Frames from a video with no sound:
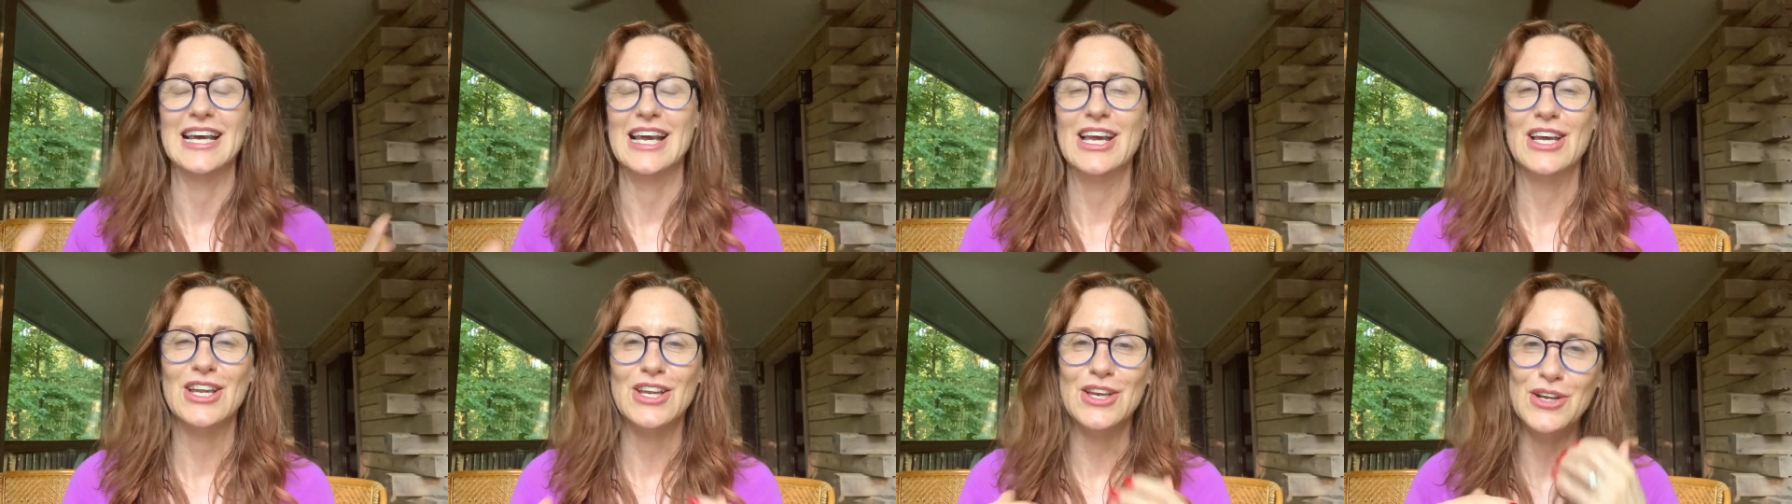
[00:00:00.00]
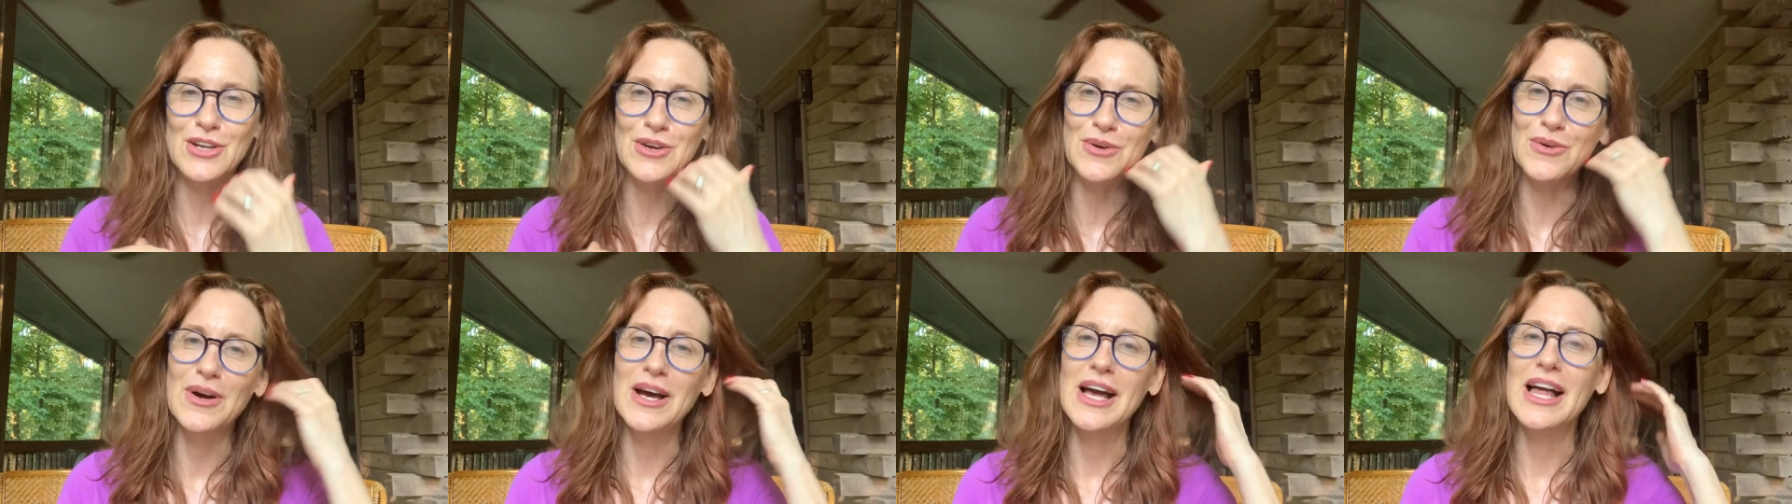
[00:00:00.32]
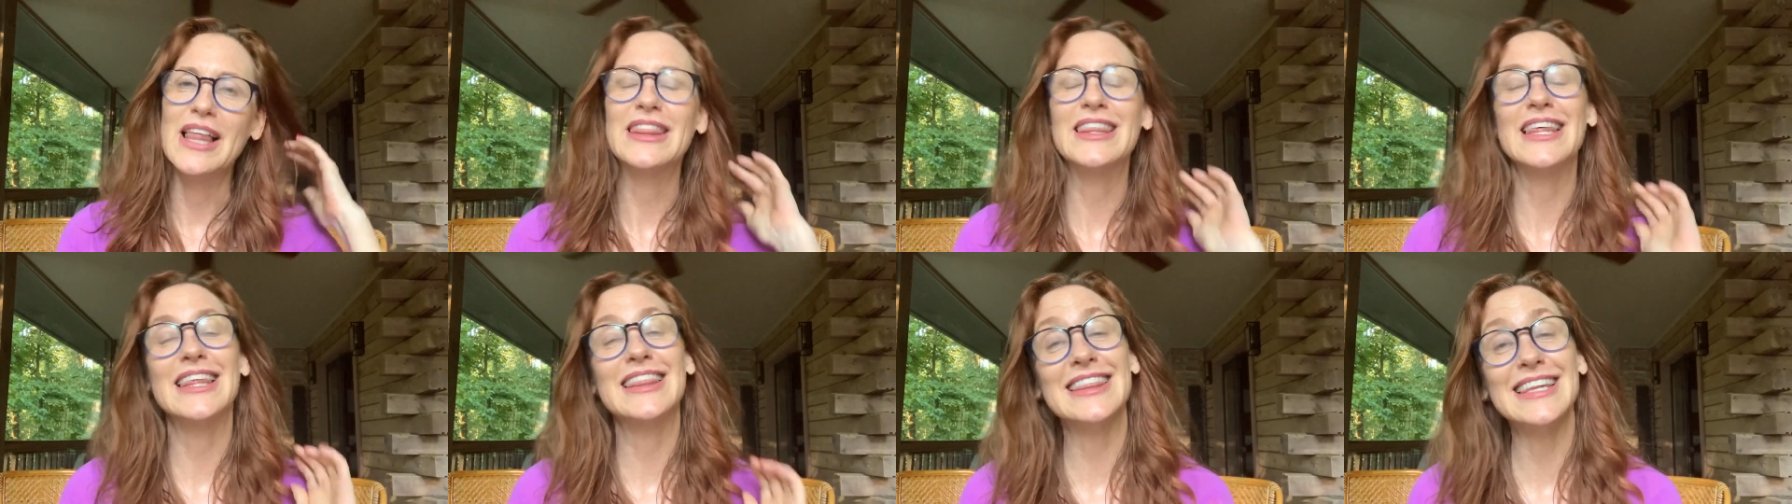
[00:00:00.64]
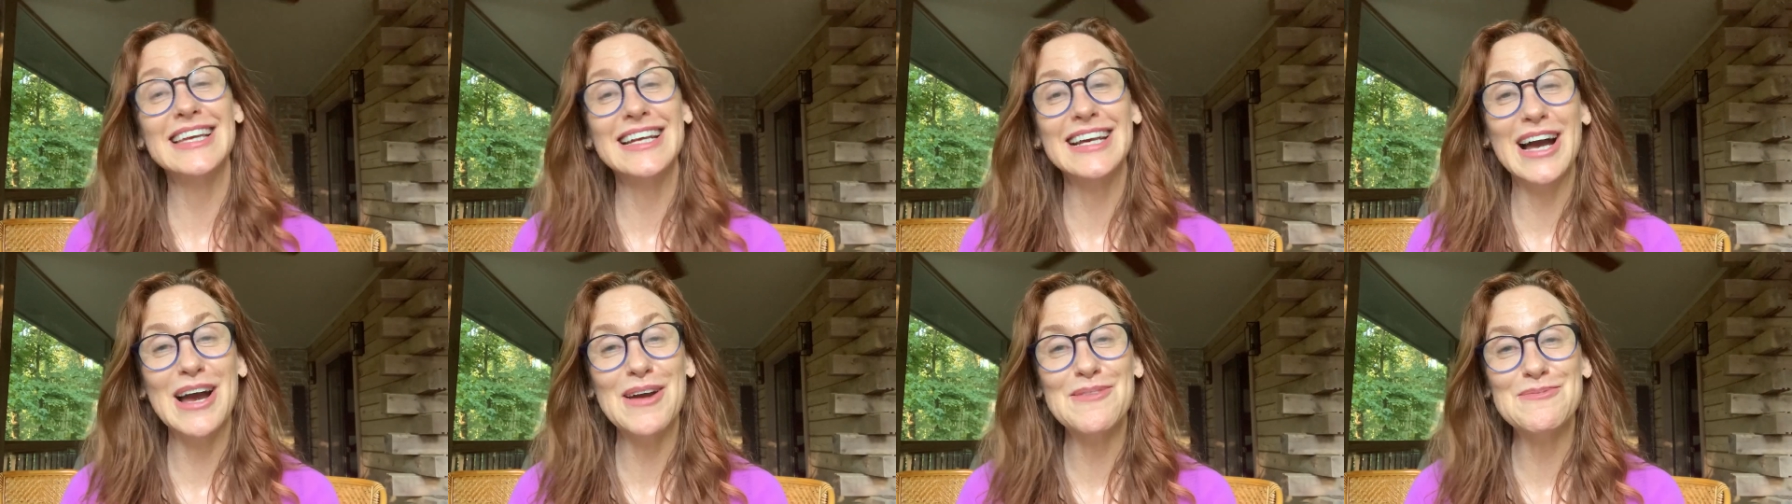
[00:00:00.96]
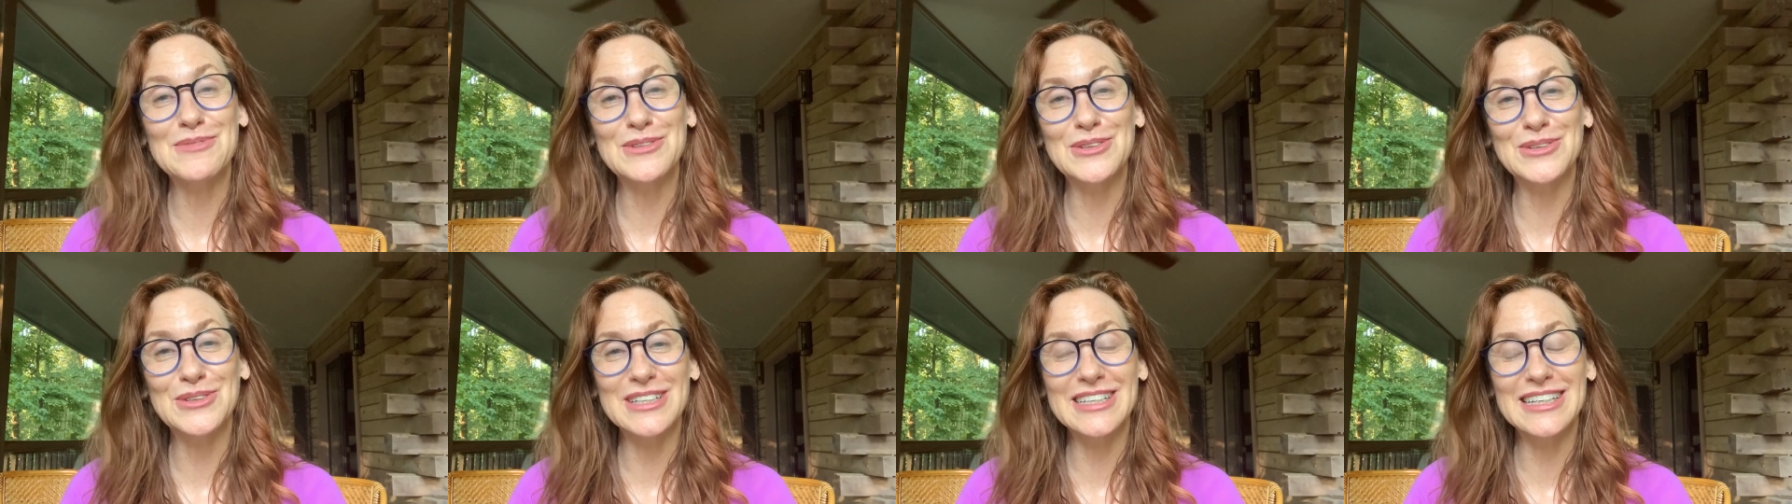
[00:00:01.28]
the thing I'm
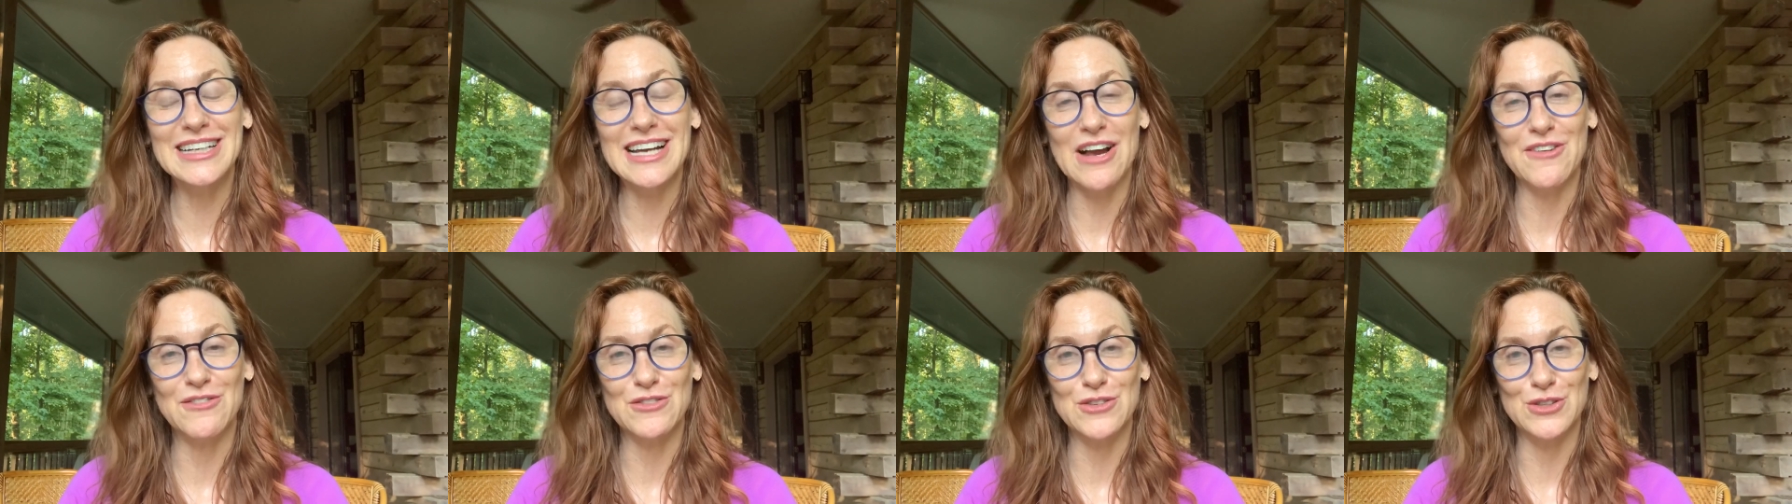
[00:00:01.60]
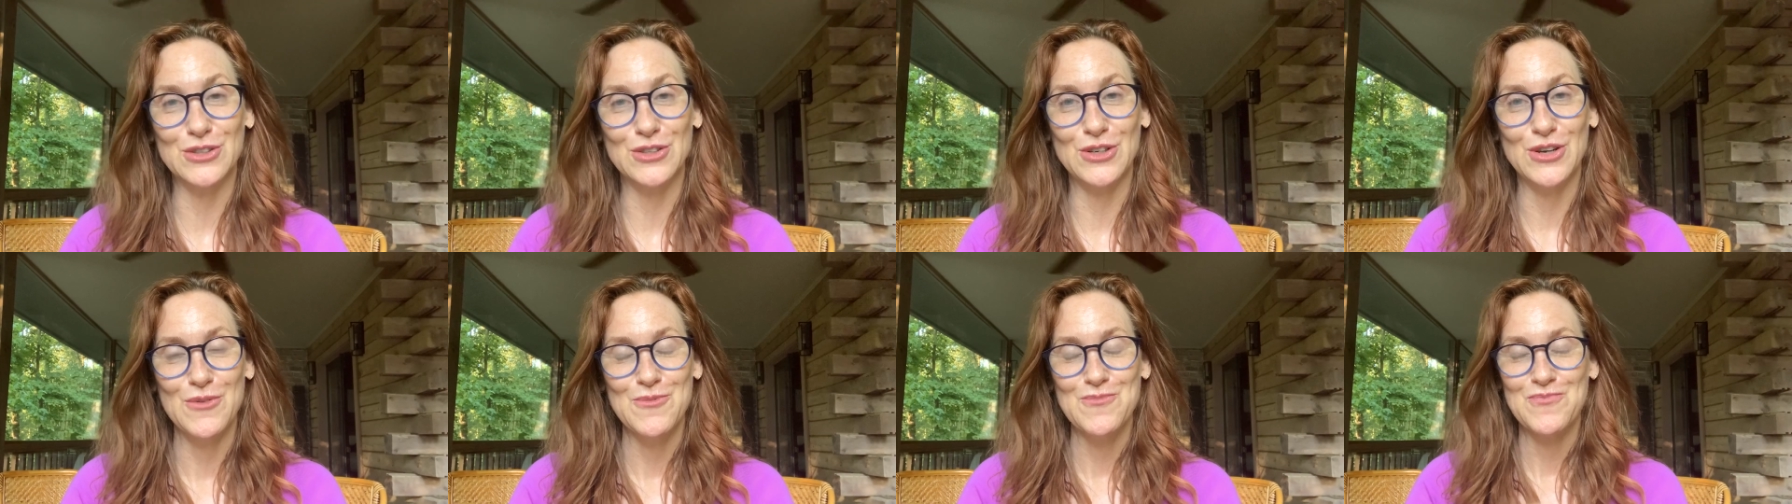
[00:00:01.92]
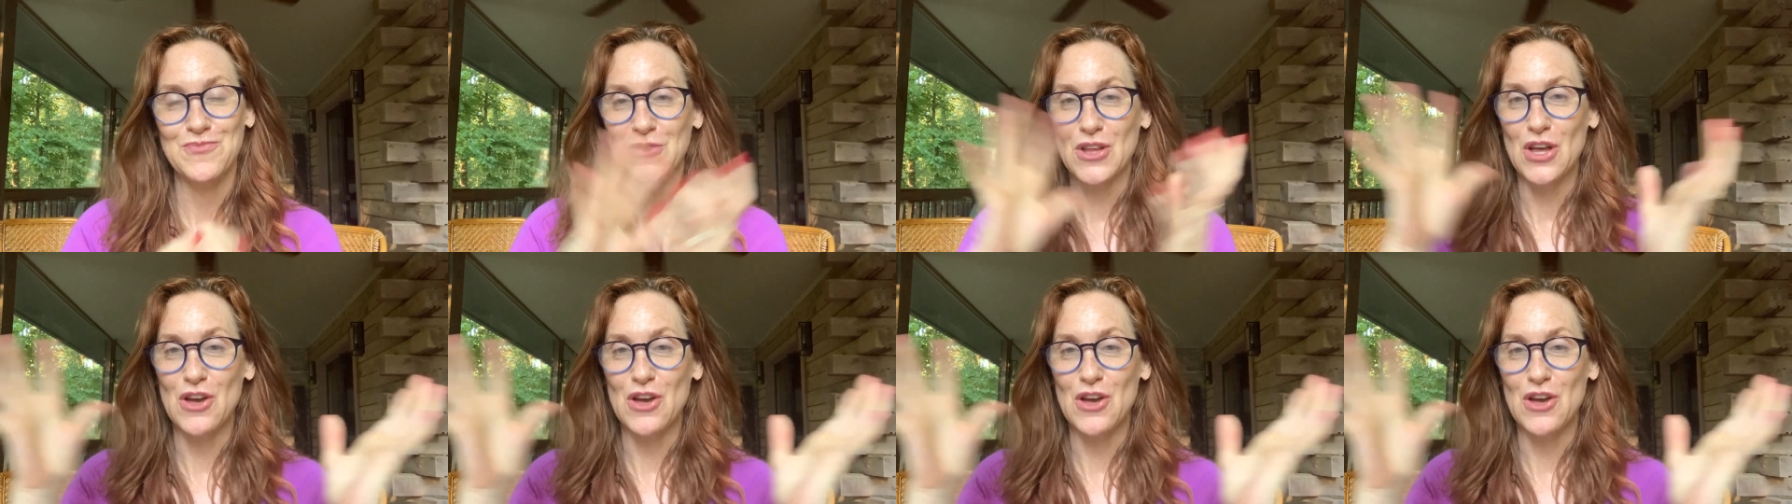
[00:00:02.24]
learning after